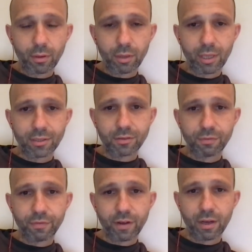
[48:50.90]
Let's
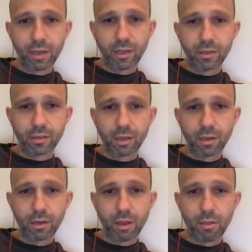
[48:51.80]
find
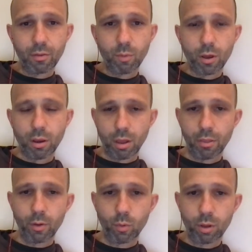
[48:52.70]
another one.
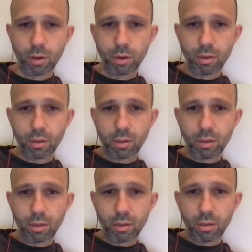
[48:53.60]
Another one.
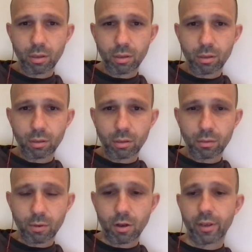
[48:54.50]

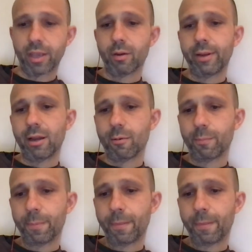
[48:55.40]
Okay, here we go.